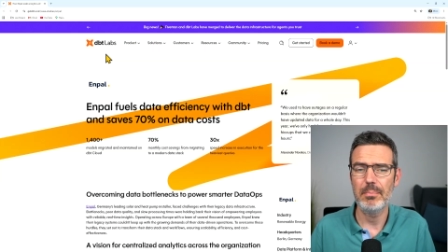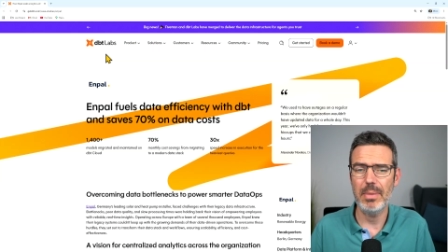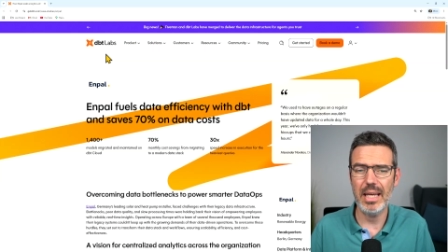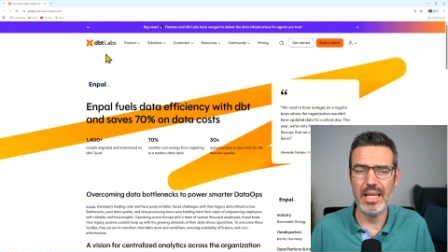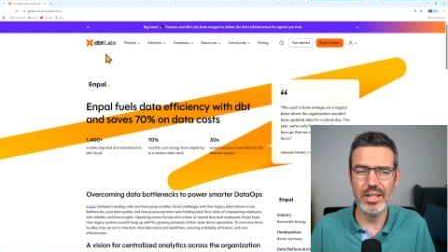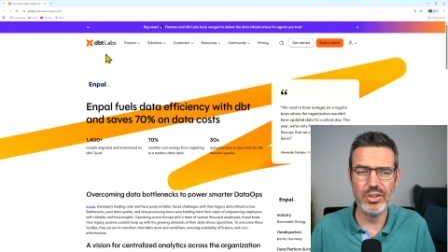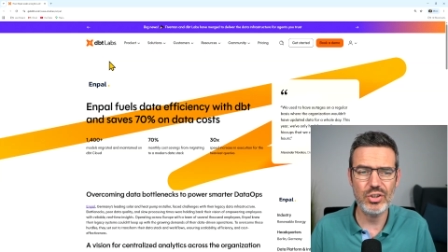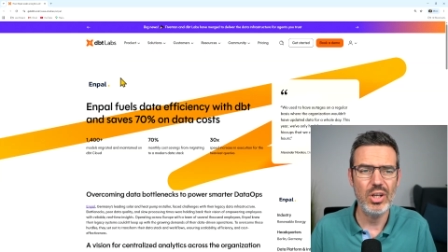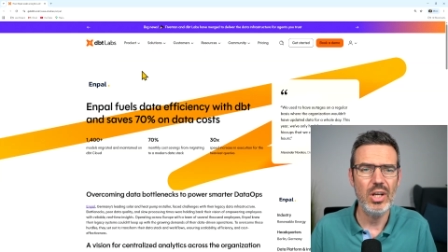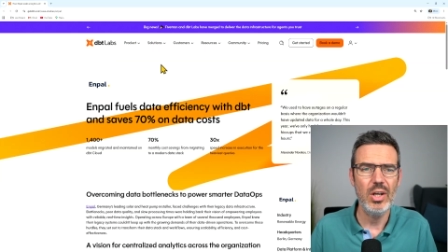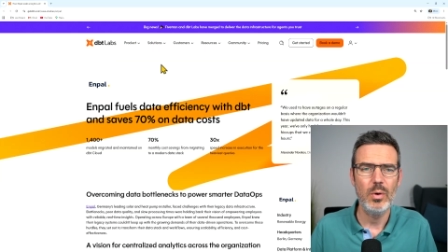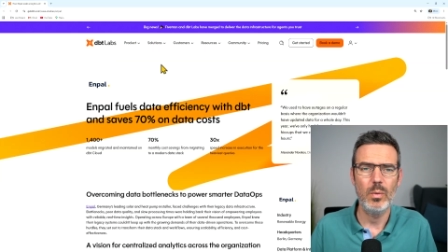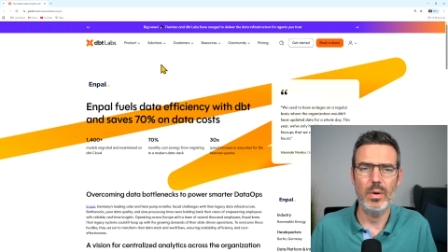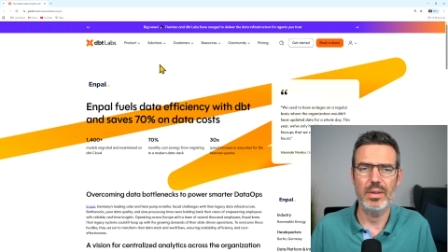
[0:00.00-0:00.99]
page
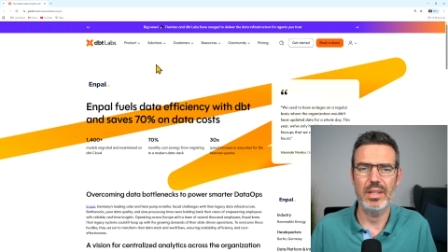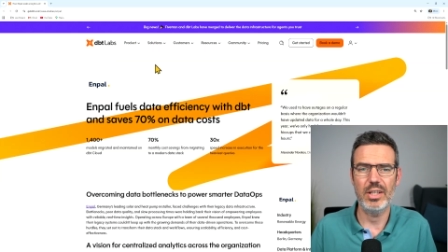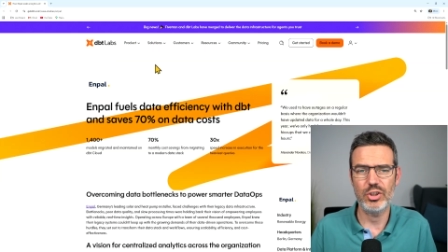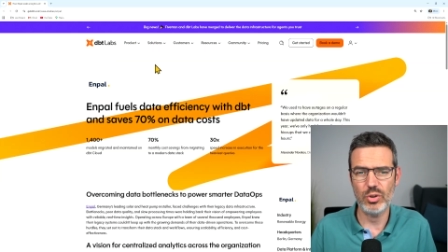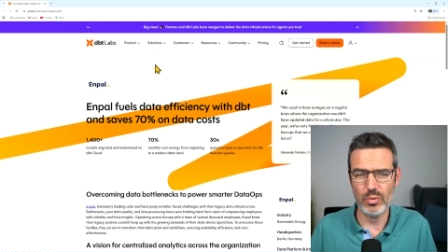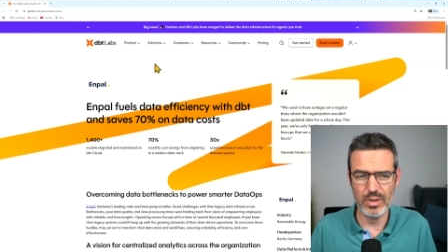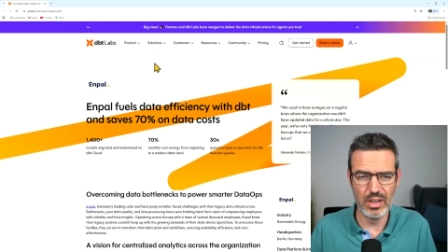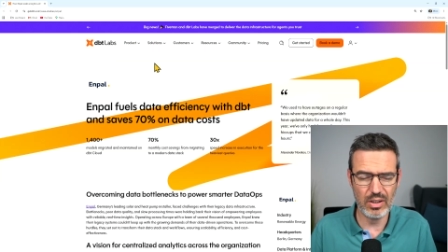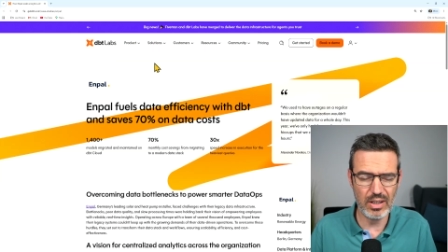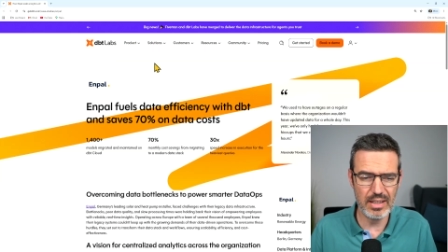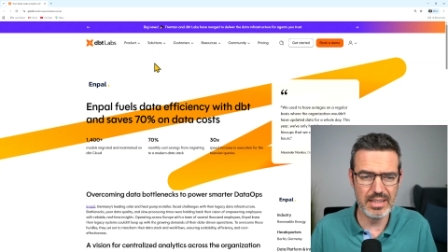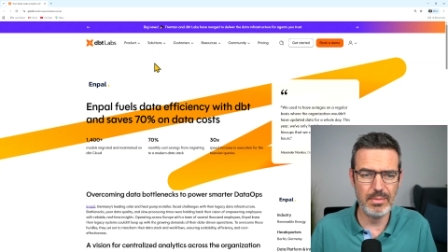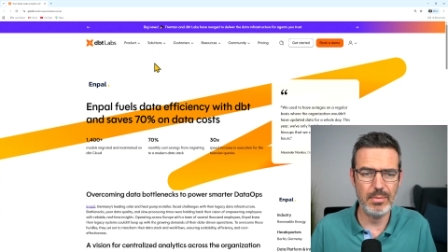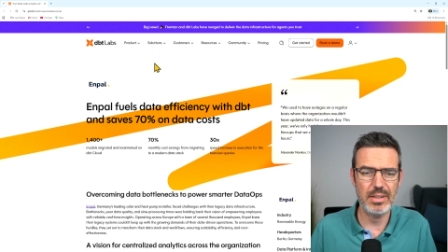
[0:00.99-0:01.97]
where they show their
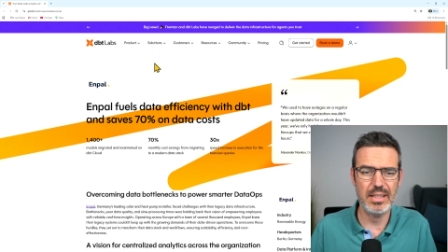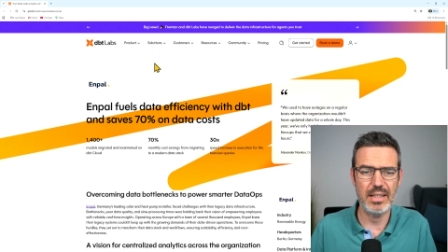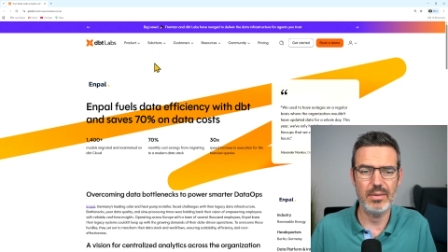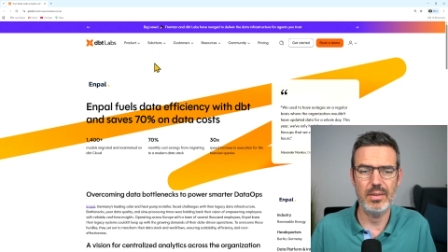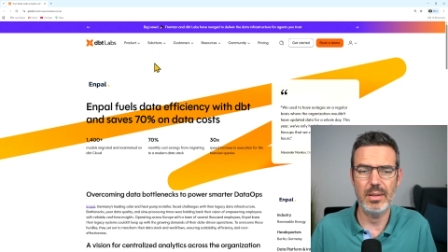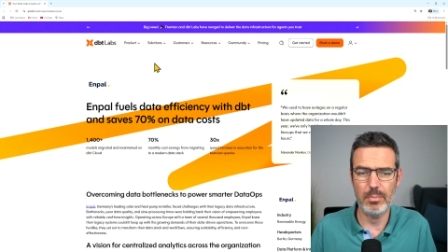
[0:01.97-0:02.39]
customers and